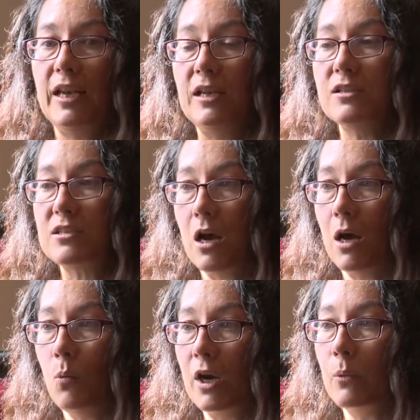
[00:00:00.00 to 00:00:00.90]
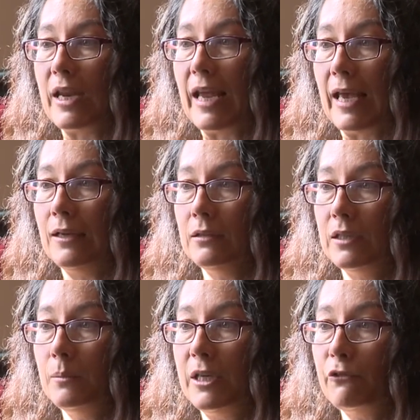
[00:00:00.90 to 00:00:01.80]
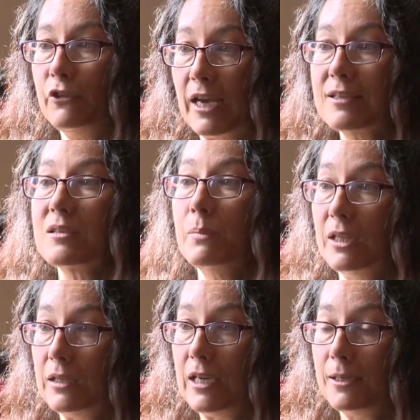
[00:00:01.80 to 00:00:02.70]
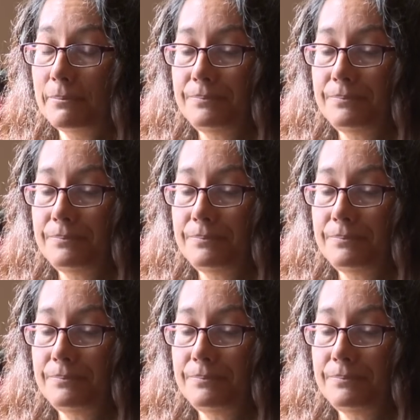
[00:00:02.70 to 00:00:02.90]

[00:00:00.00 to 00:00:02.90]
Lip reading: and saw where we had a little bit of flexibility.